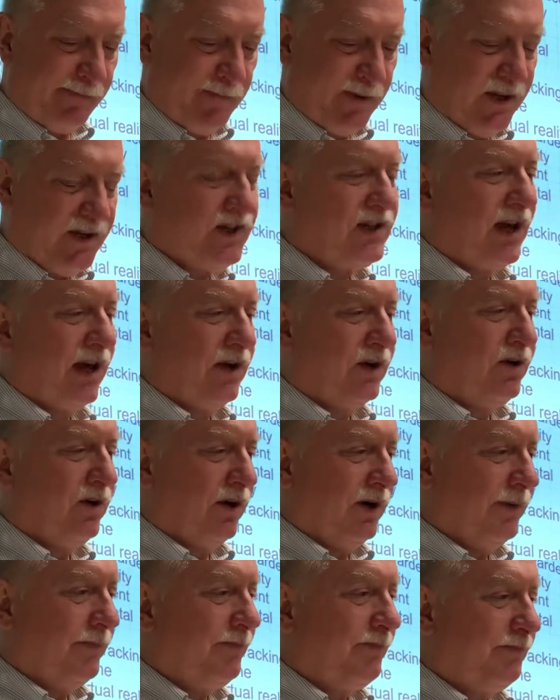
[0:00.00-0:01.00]
this is kind of
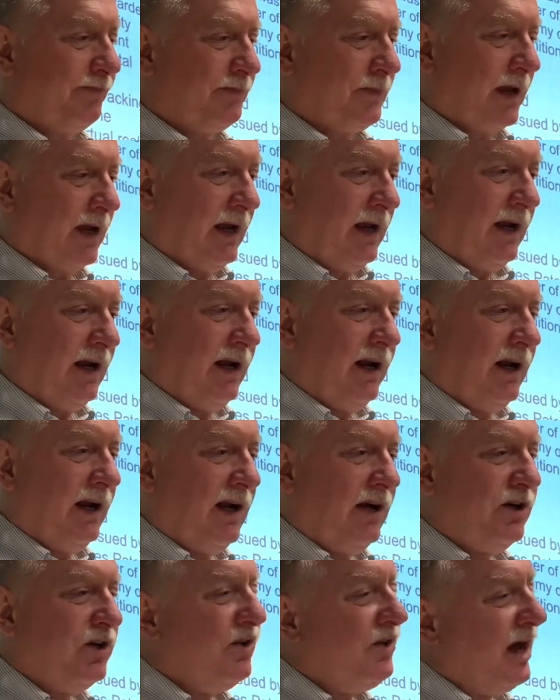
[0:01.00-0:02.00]
cool.
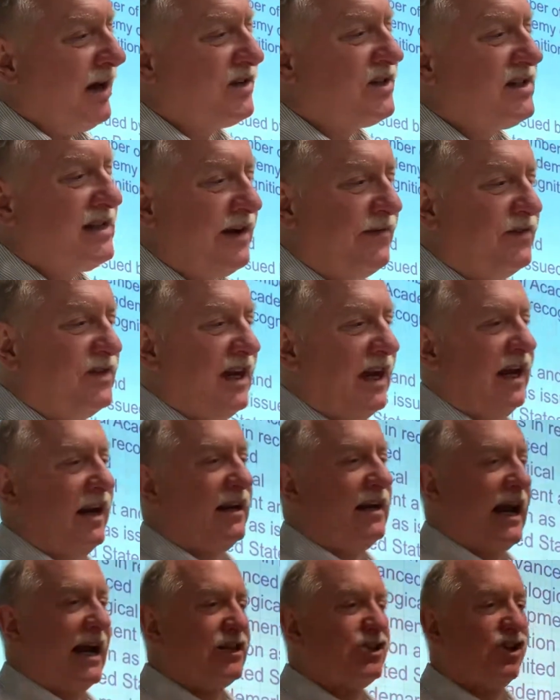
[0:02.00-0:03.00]

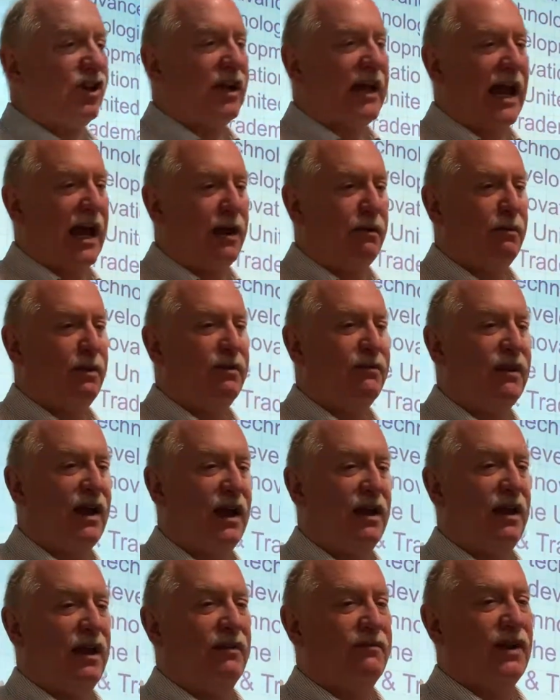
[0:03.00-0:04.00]
2017, National Academy of
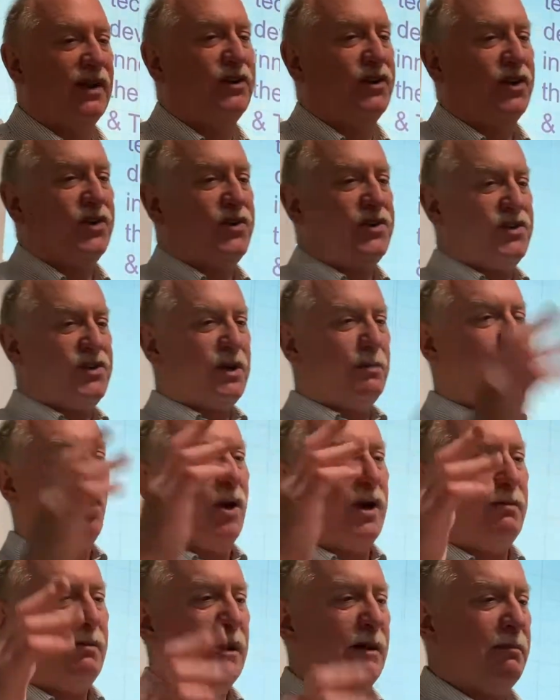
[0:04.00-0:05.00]
Inventors
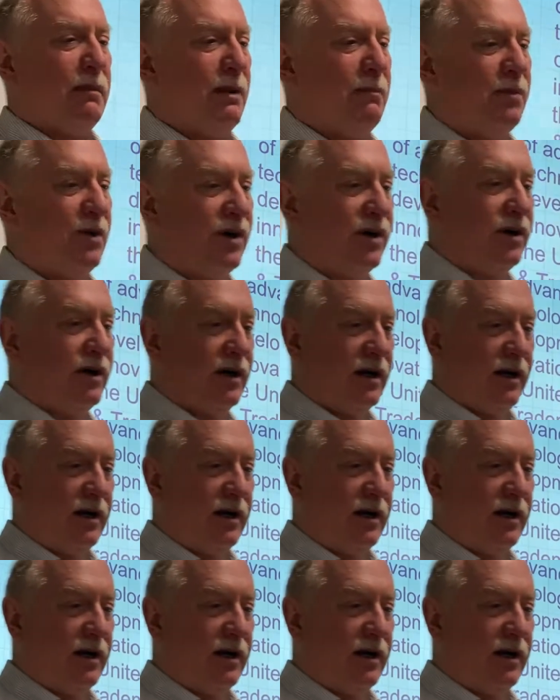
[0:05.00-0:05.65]
appointed me a member.